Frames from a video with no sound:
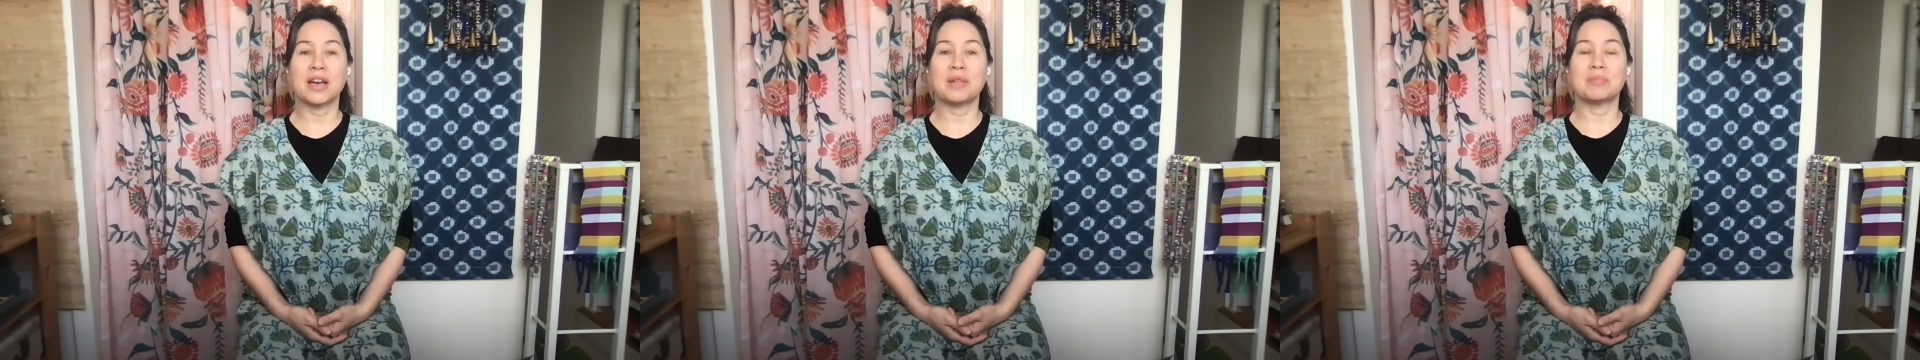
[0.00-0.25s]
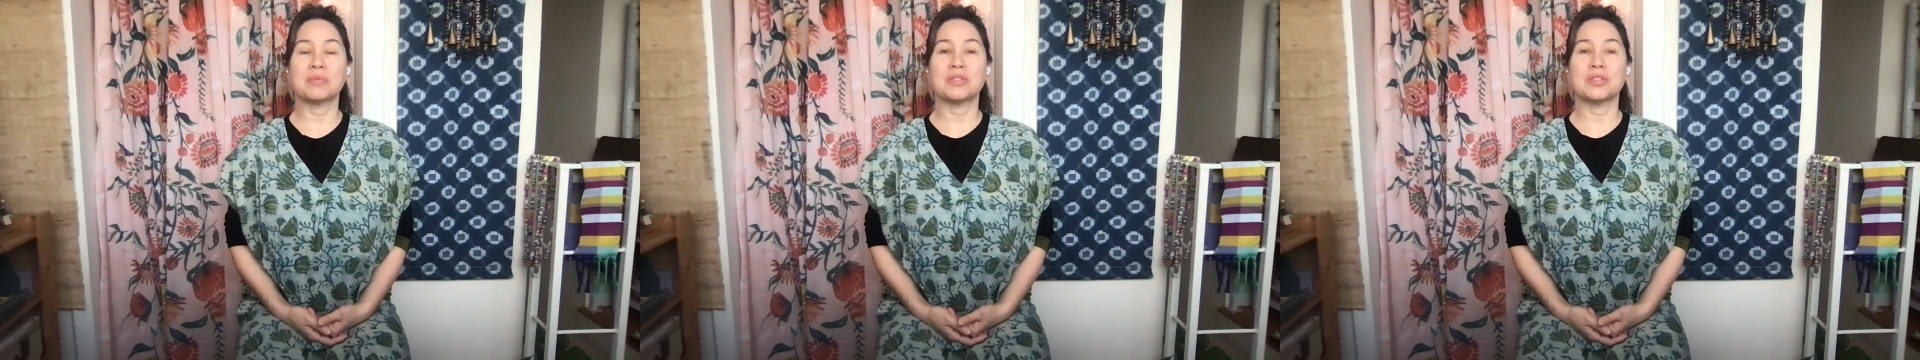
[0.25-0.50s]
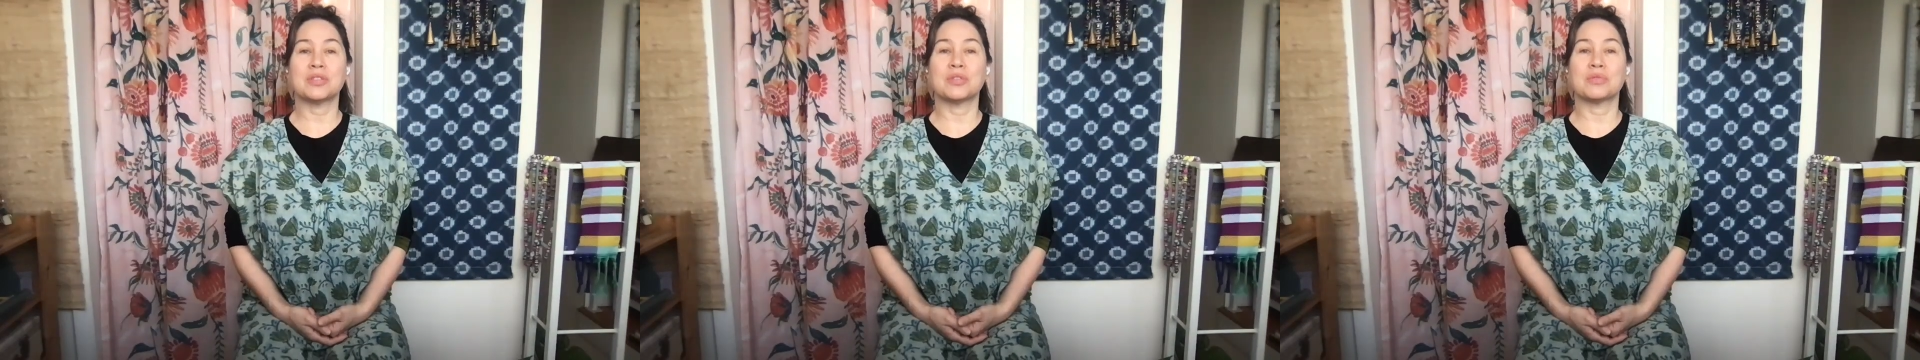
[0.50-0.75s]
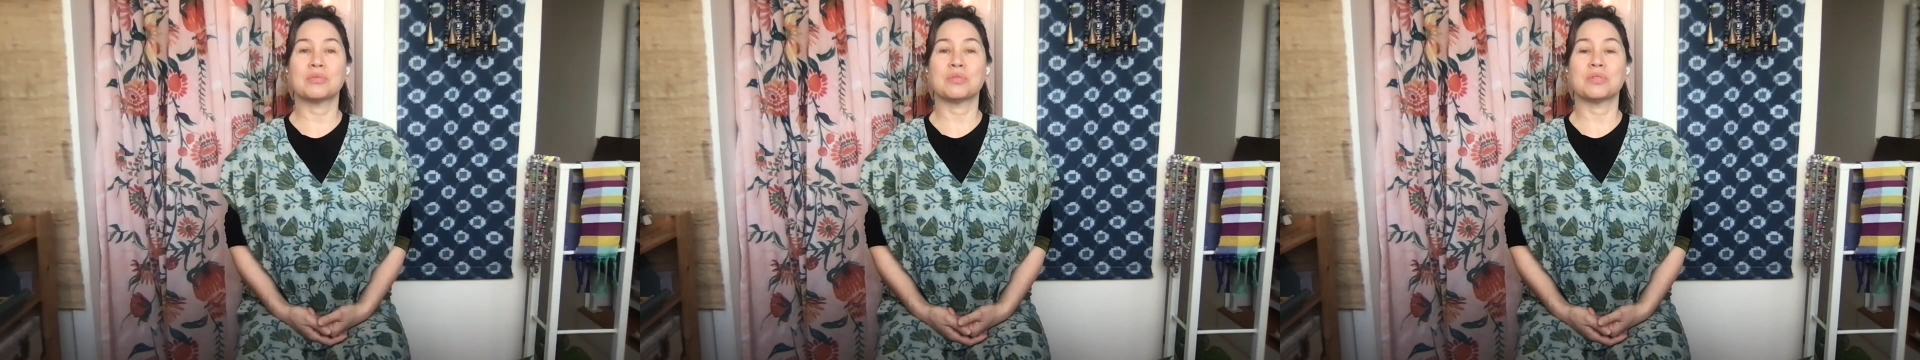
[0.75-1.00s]
up
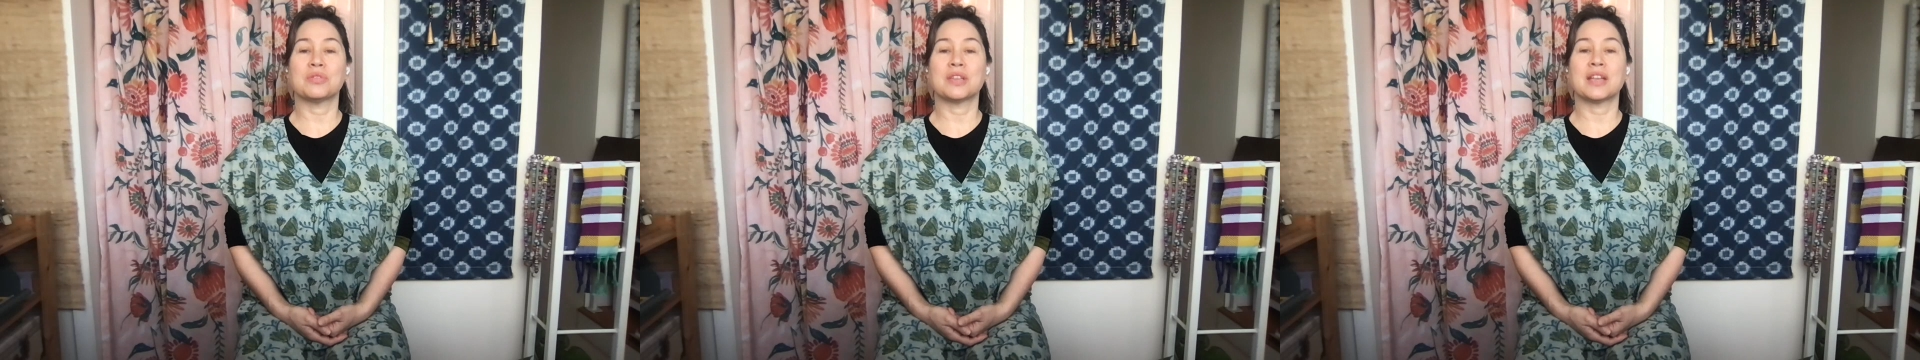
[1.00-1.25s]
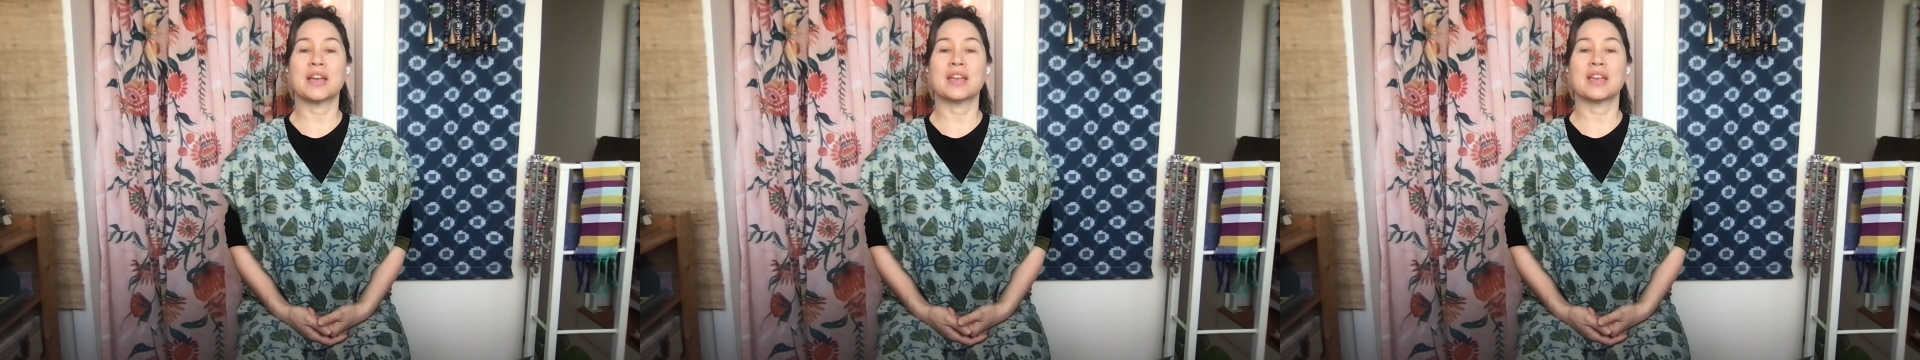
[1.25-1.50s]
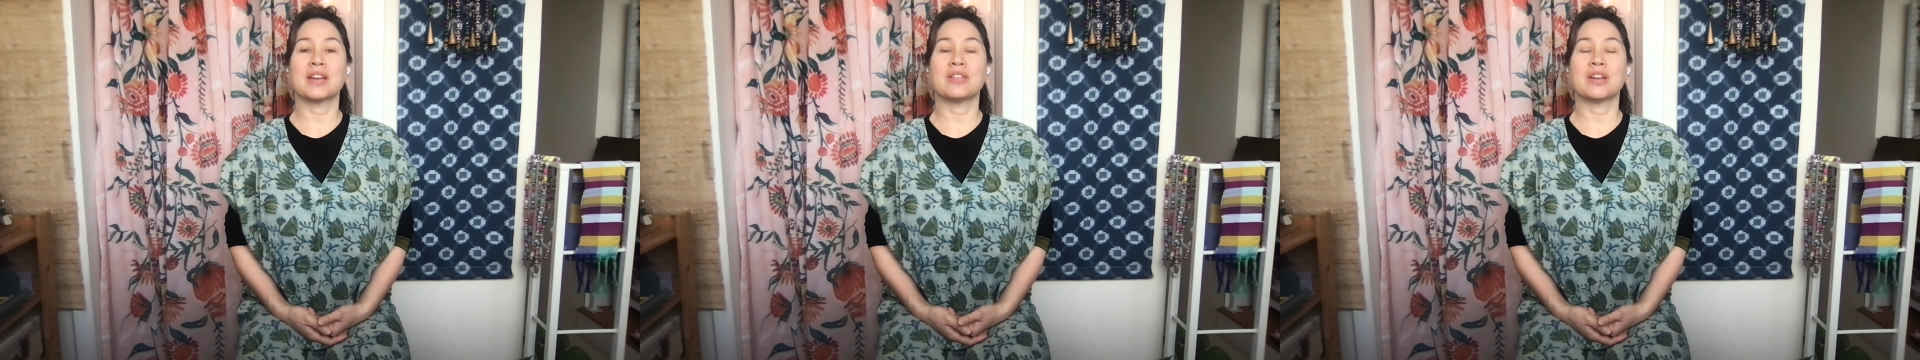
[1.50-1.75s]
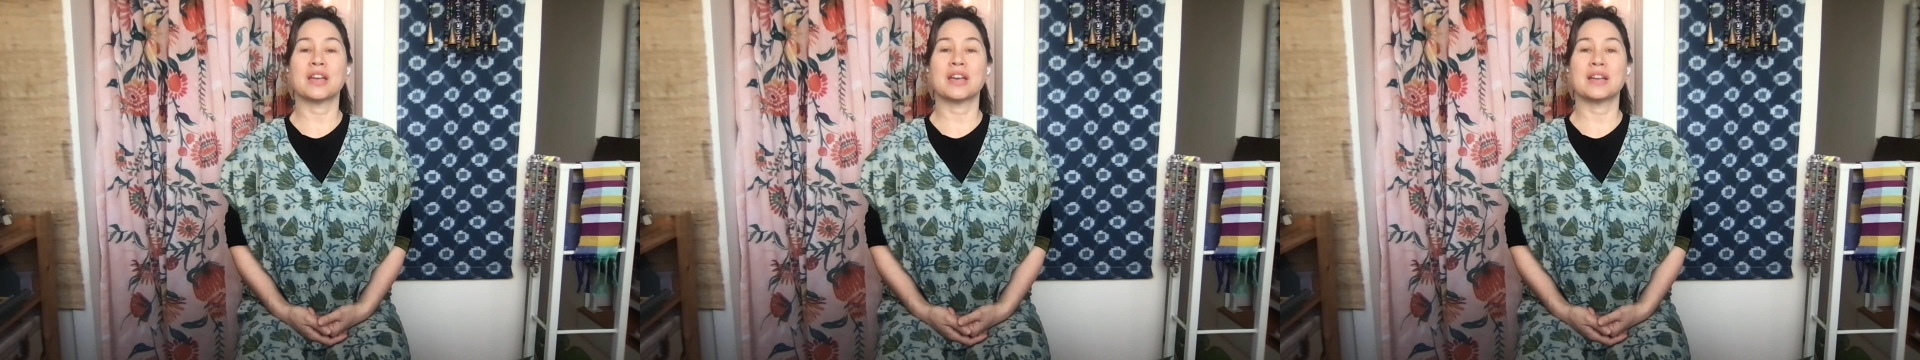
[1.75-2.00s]
through the neck
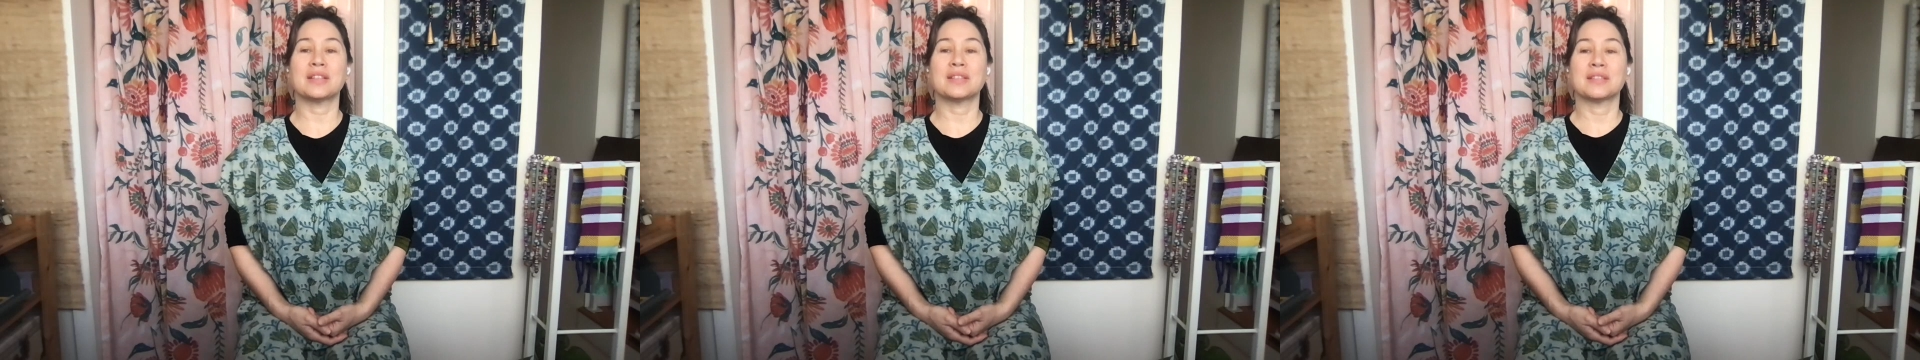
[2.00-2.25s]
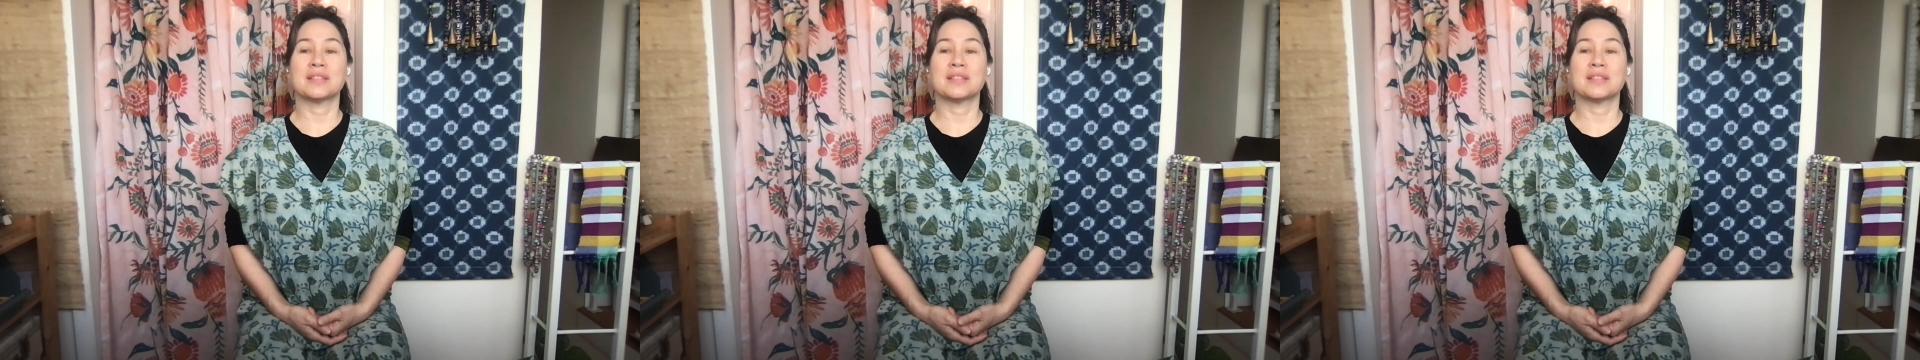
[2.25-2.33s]
area.